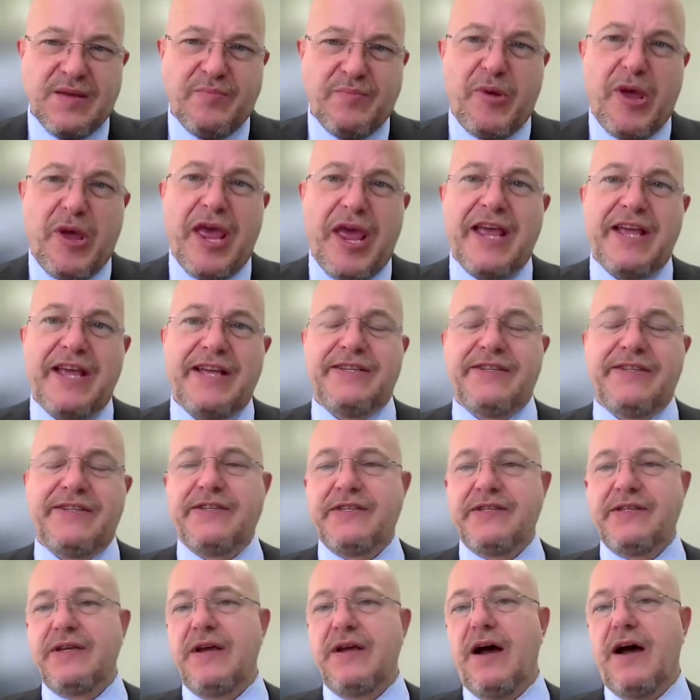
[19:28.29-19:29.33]
to
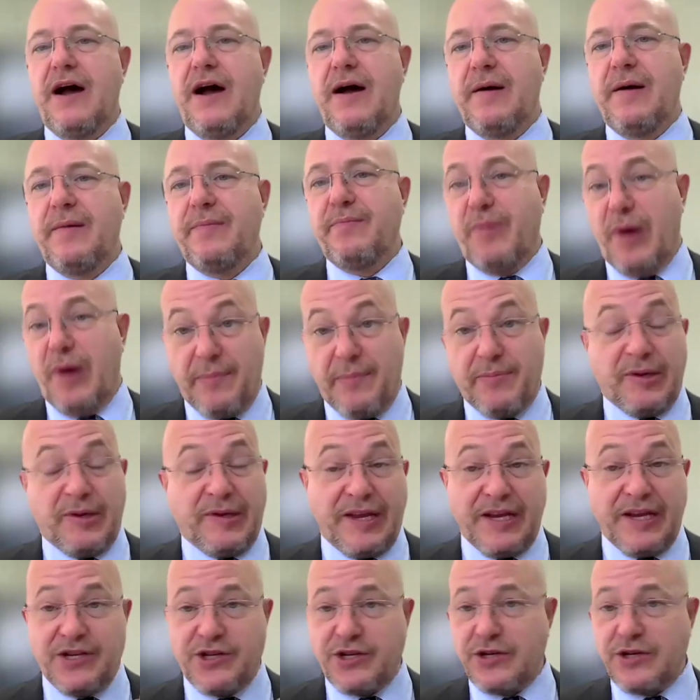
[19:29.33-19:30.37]
pace
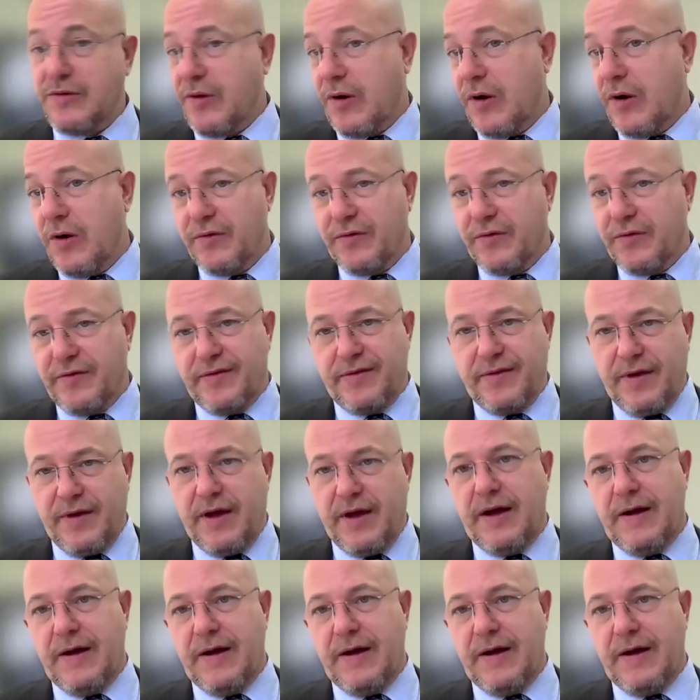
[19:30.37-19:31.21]
population growth